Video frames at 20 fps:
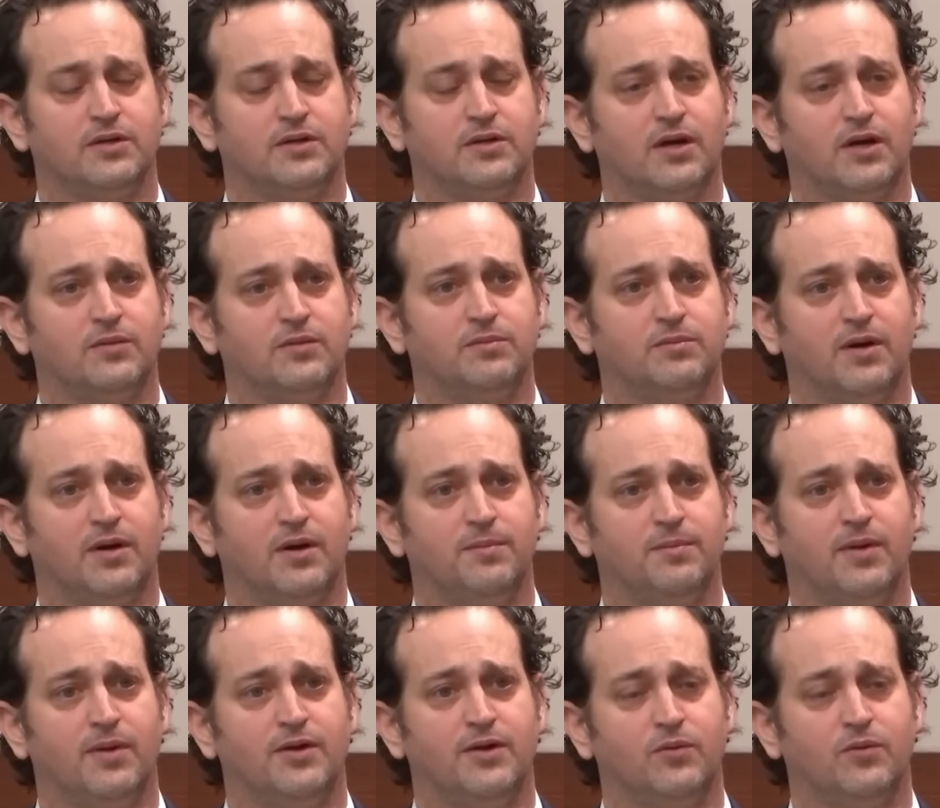I
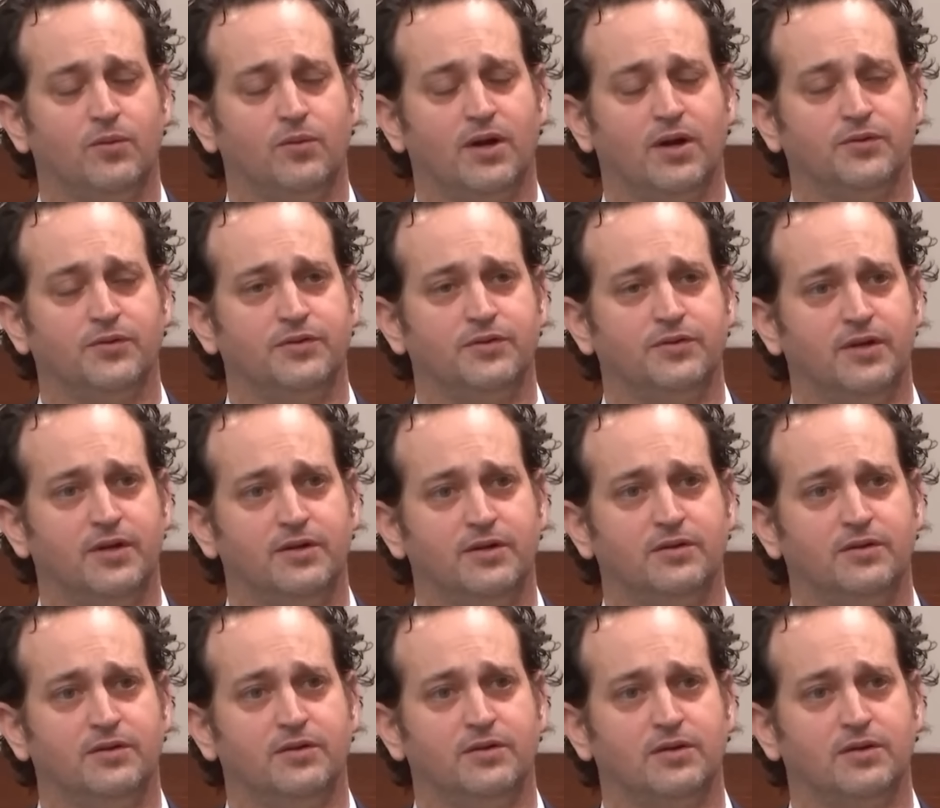met her, we went out to
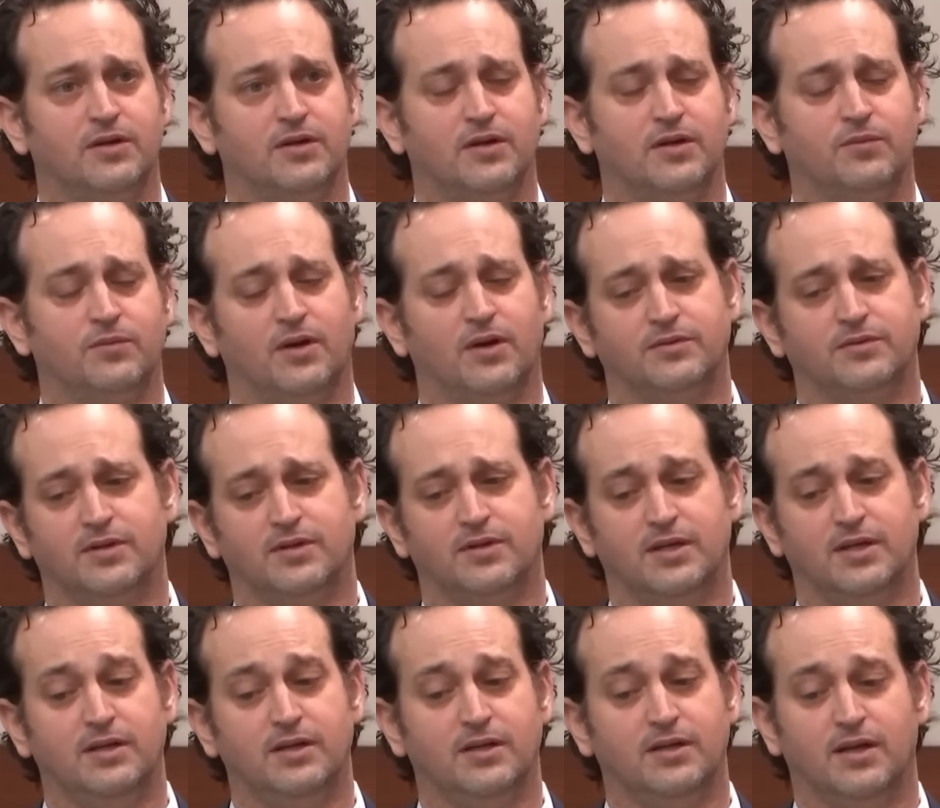dinner, I went out to
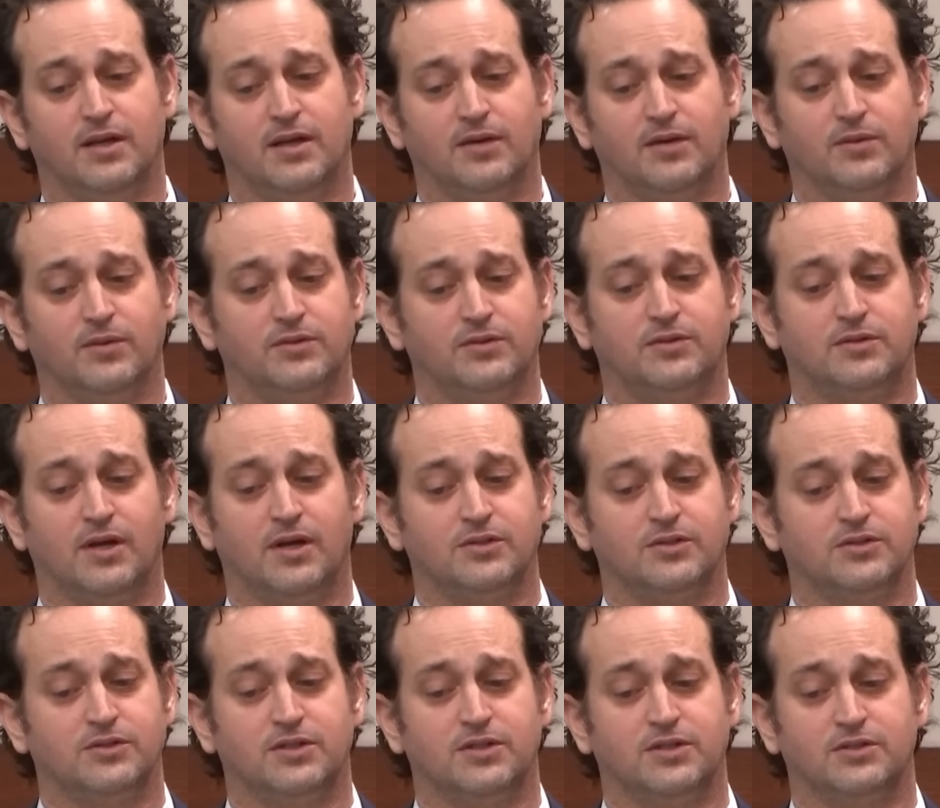eat, and I
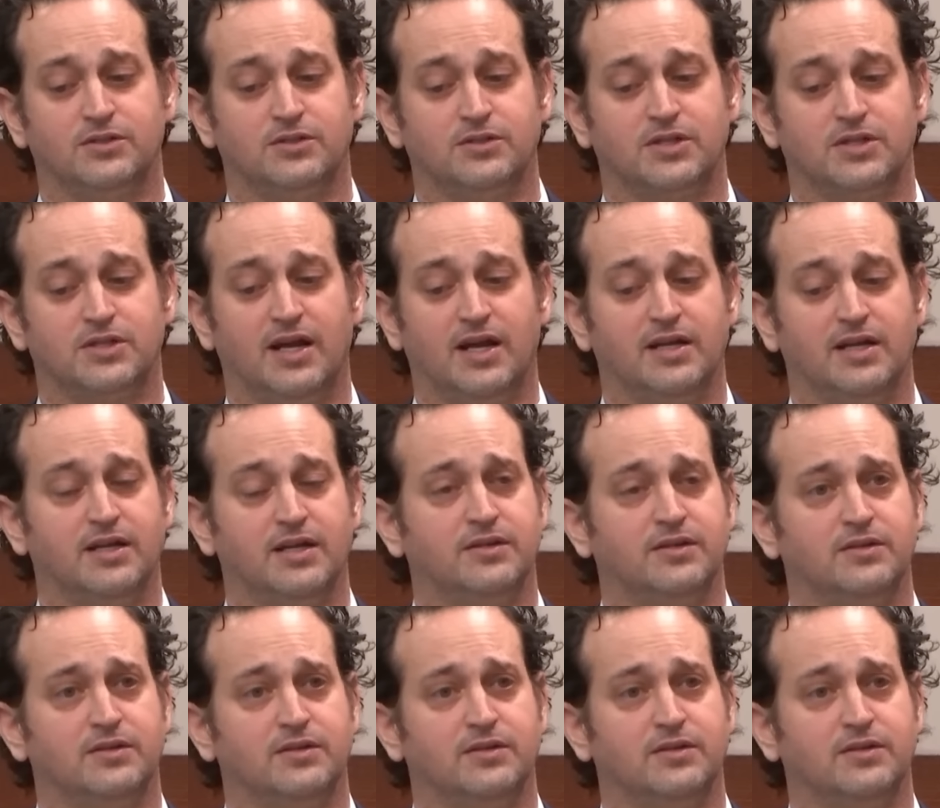just said, this has got to end.